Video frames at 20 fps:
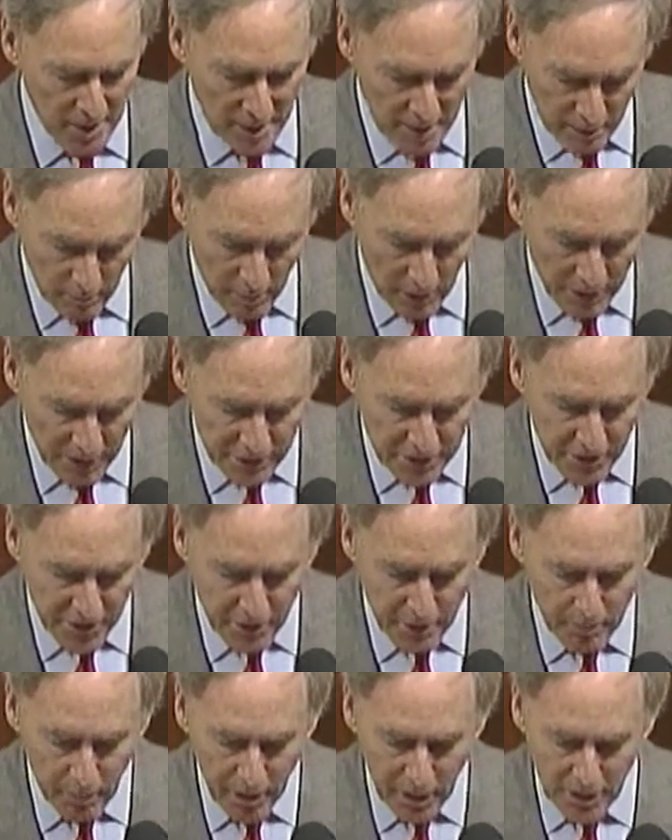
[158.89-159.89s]
The
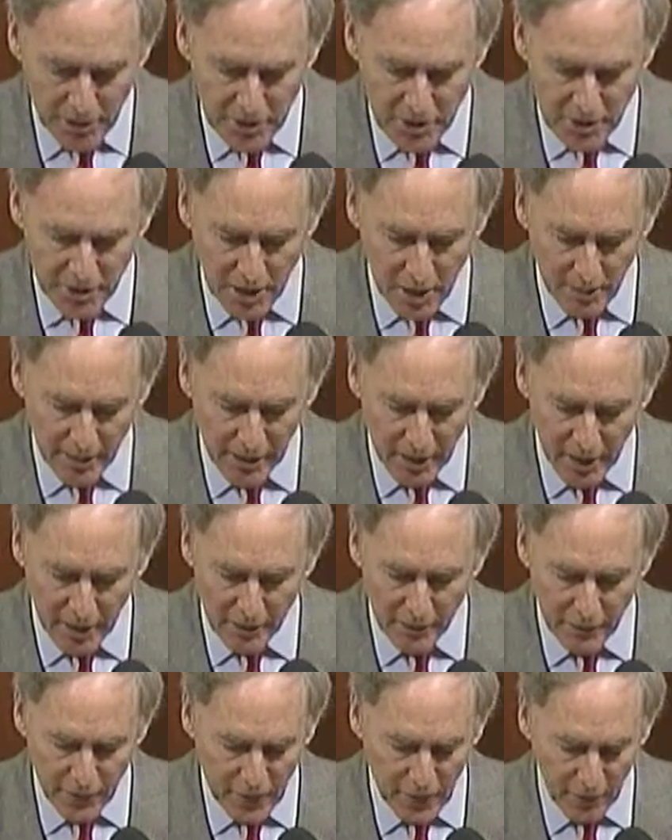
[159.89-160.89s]
monetary policies coming out
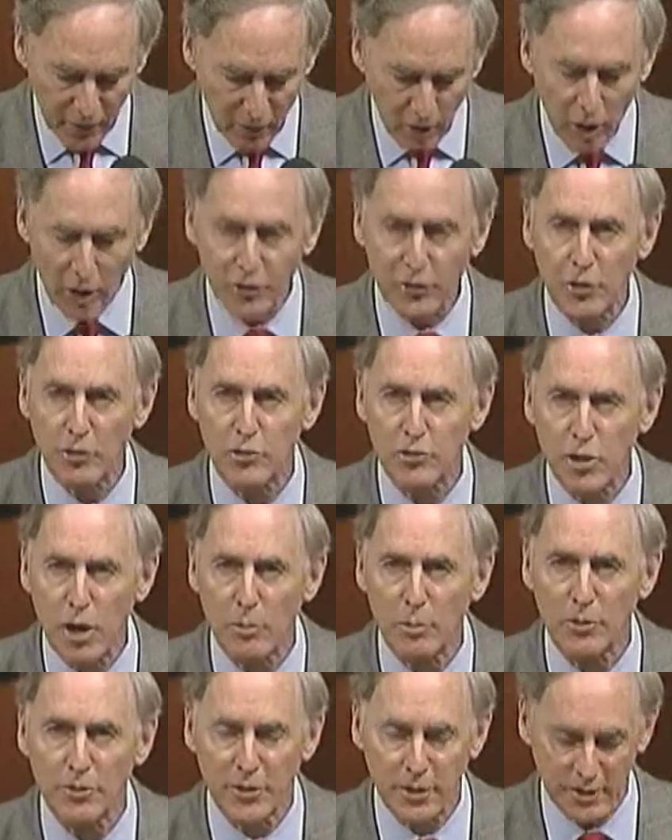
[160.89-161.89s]
of the Fed are also
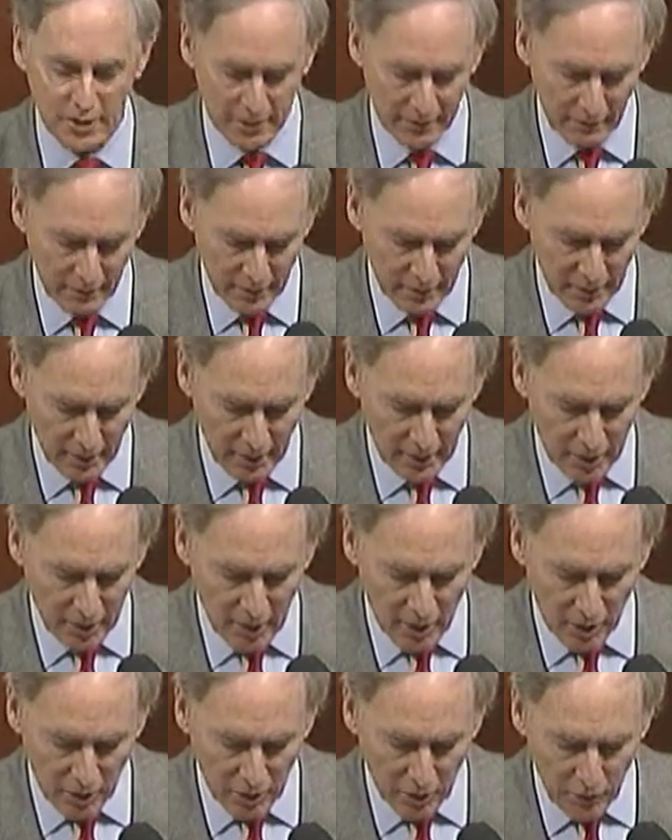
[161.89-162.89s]
troublesome.
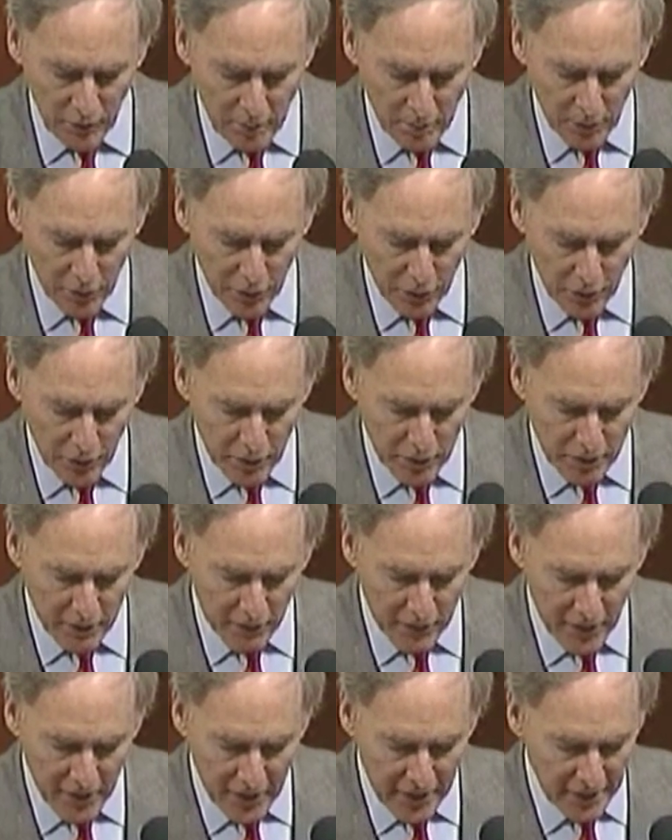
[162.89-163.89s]
On November 3rd, the
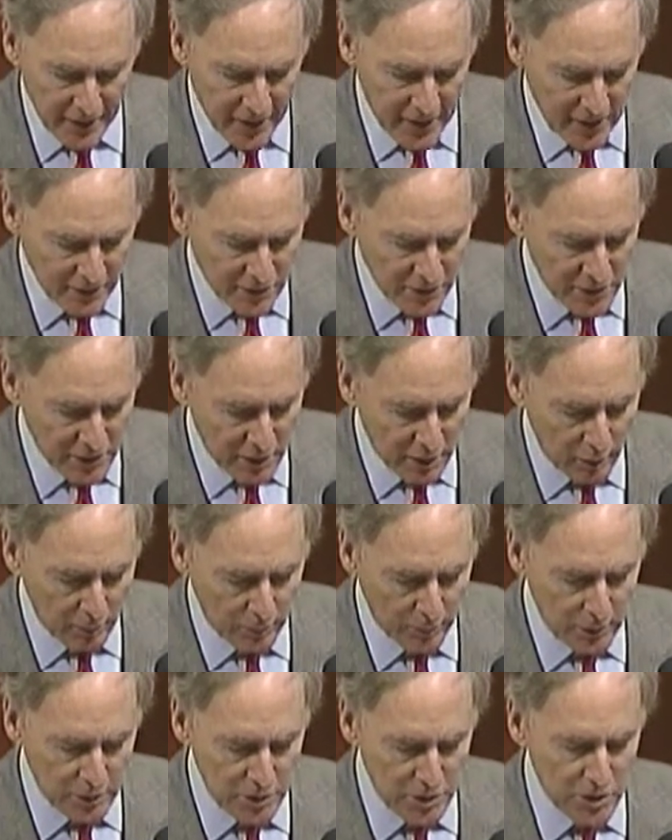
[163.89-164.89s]
Fed announced that it will
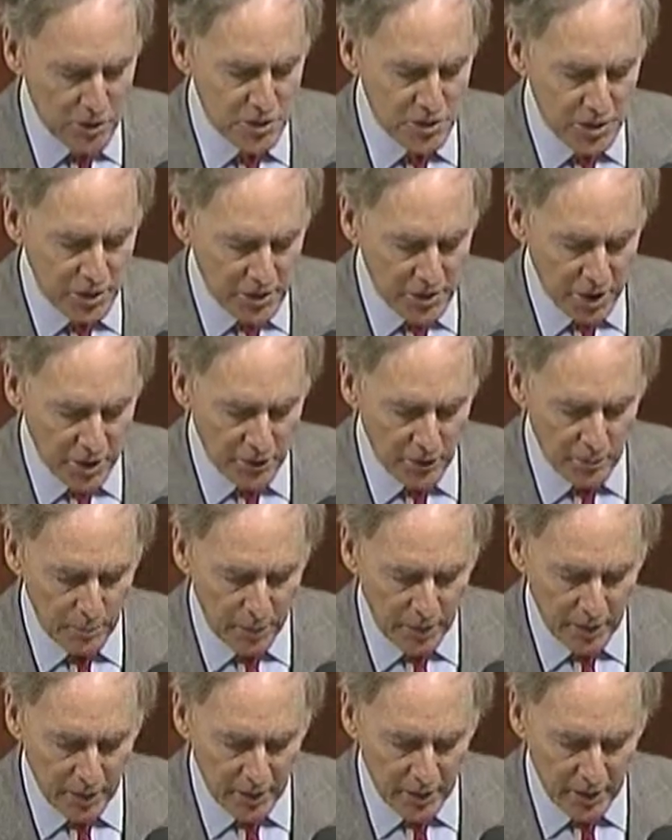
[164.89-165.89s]
purchase $600
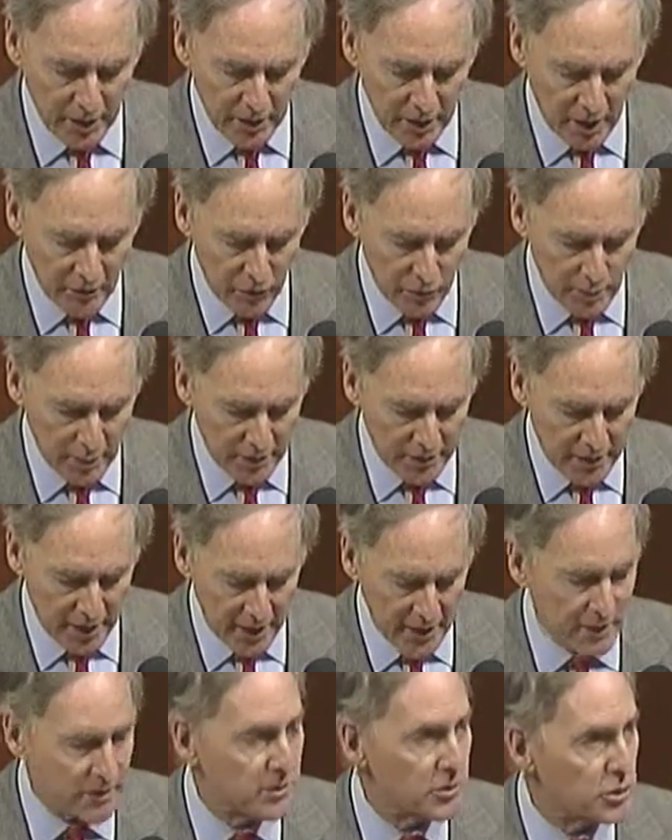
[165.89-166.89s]
billion in government
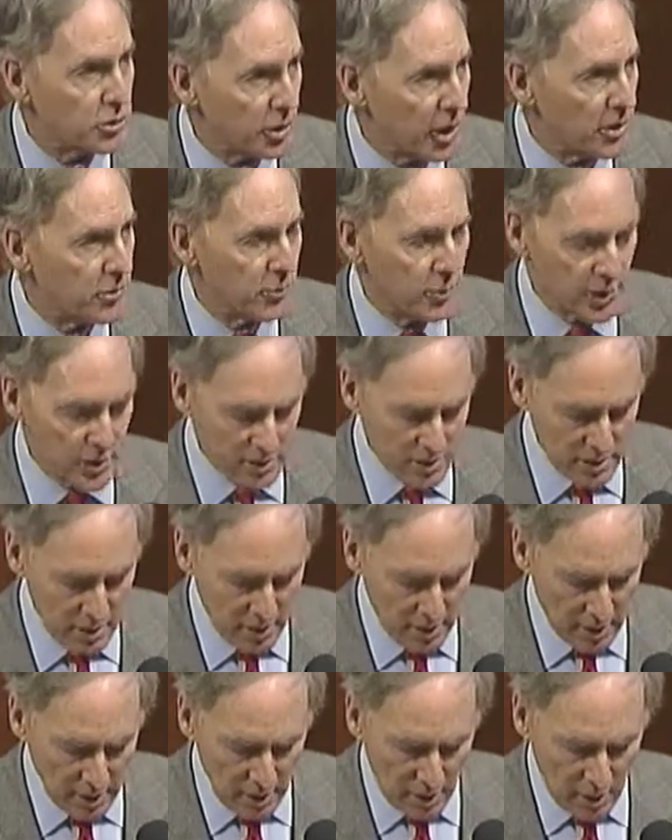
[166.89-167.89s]
debt, treasuries,
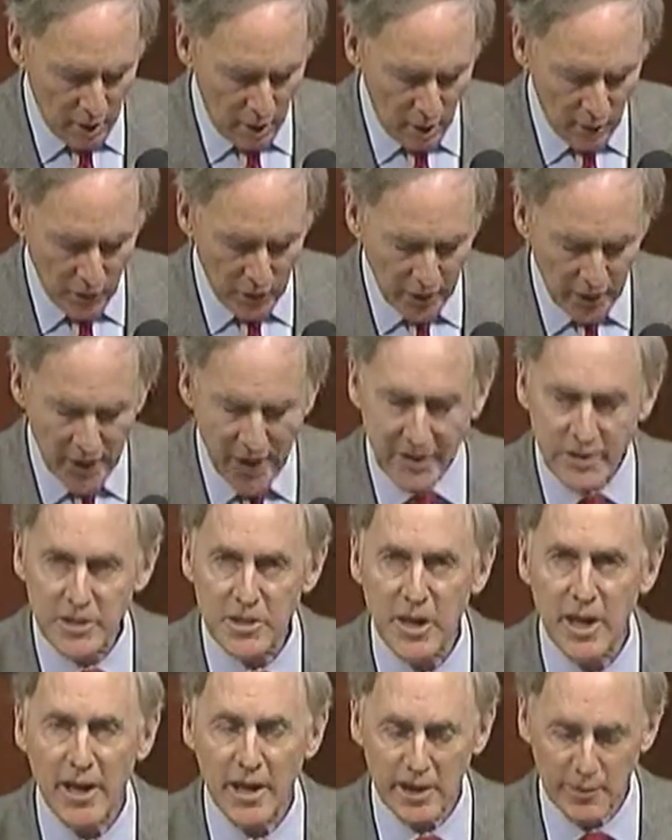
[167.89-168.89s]
over the
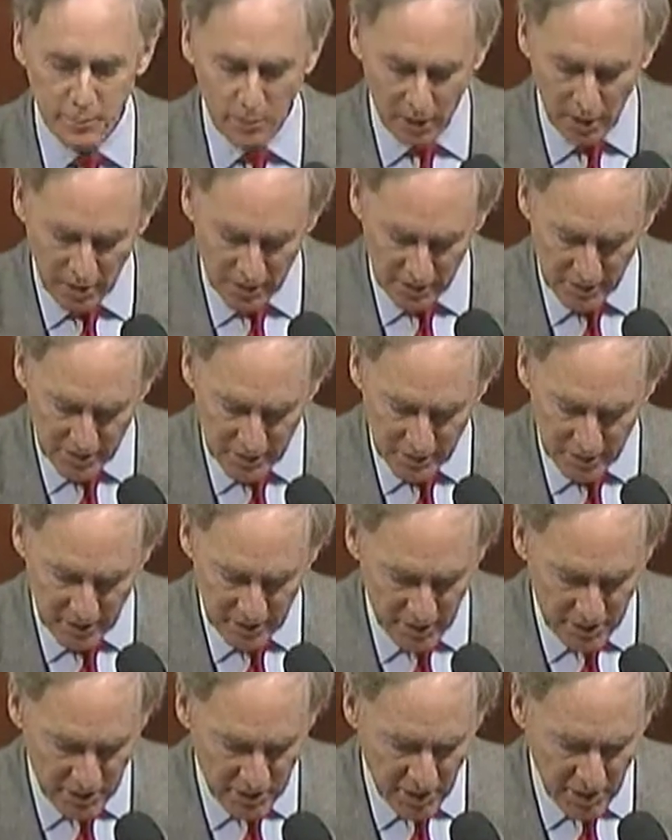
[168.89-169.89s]
next 8 months,
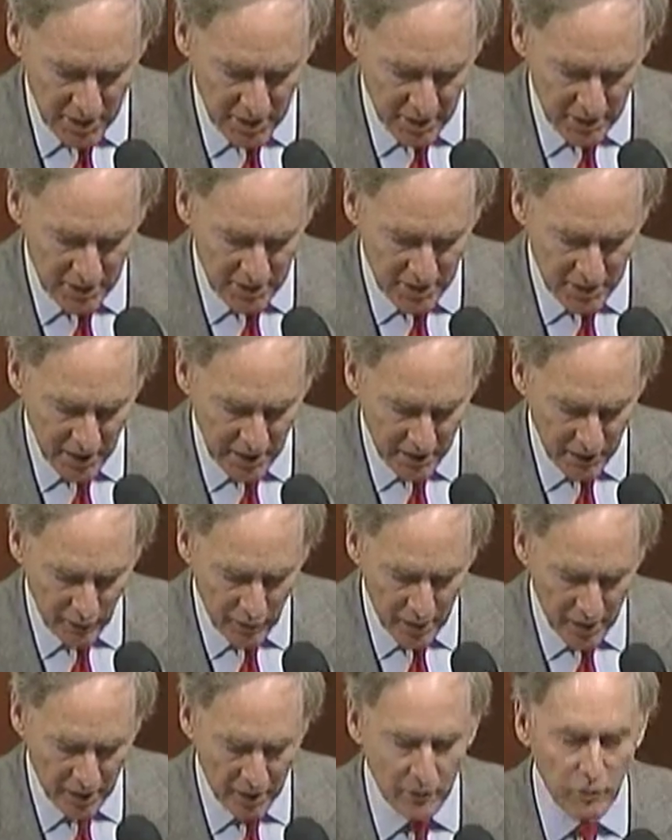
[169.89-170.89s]
initiating its second
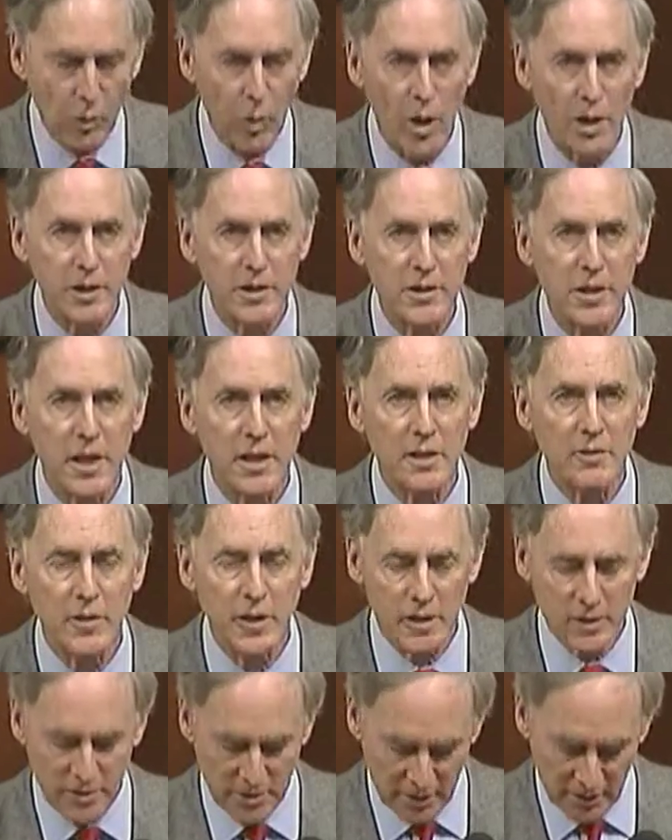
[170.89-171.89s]
round of quantitative
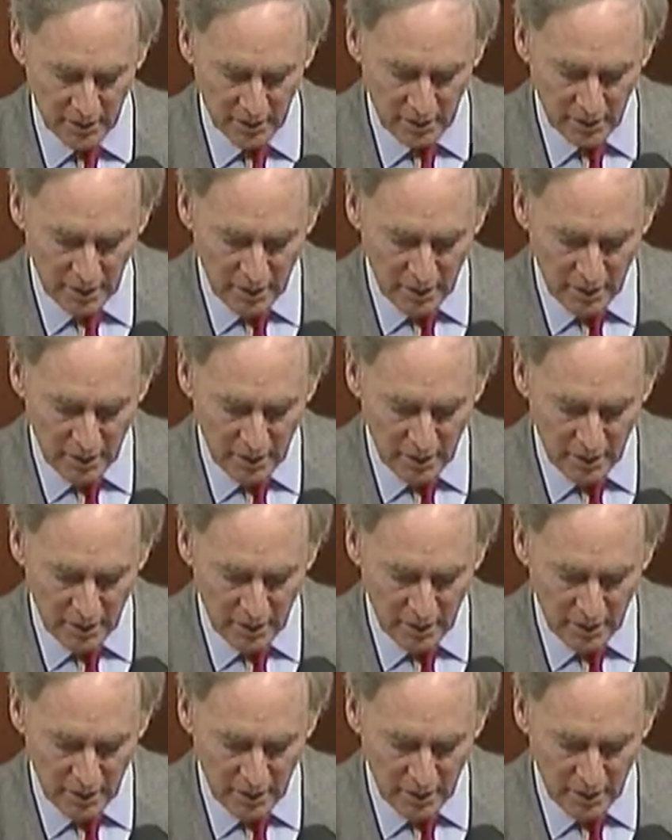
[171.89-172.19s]
easing.